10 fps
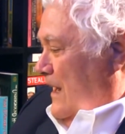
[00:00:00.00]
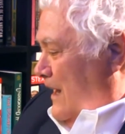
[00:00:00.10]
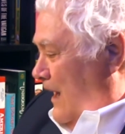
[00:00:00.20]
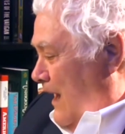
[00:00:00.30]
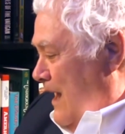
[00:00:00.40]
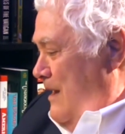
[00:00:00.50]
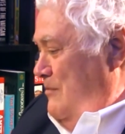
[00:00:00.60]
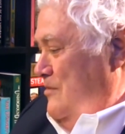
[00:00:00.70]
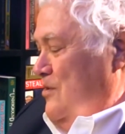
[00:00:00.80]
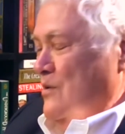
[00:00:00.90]

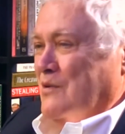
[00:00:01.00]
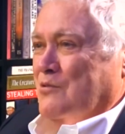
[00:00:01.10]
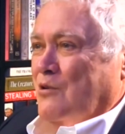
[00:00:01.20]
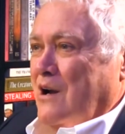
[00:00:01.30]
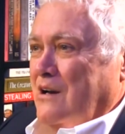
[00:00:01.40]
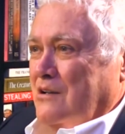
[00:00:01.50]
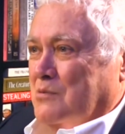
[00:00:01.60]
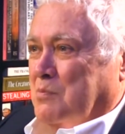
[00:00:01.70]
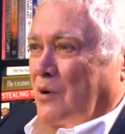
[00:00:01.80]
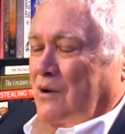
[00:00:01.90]
claim to have read
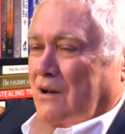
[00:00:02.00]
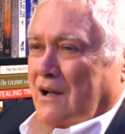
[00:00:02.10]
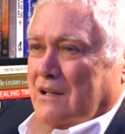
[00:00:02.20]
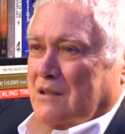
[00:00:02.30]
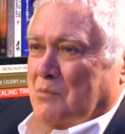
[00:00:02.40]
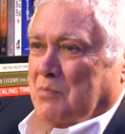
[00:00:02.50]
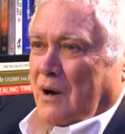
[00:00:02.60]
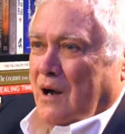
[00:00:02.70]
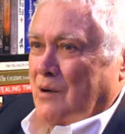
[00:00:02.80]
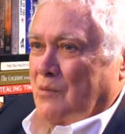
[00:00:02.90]
his book like the
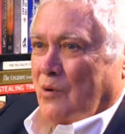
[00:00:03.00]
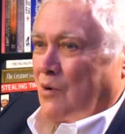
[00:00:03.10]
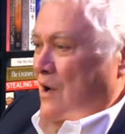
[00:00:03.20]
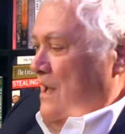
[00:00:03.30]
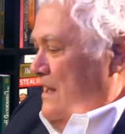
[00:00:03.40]
Bible